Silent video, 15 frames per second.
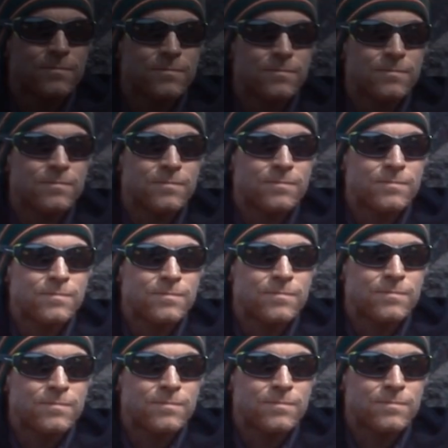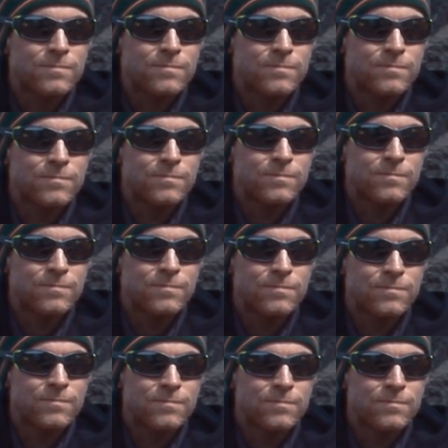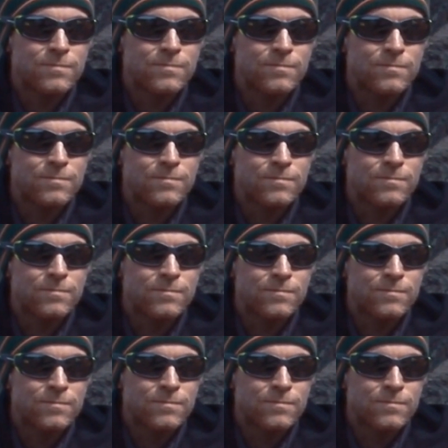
[no speech]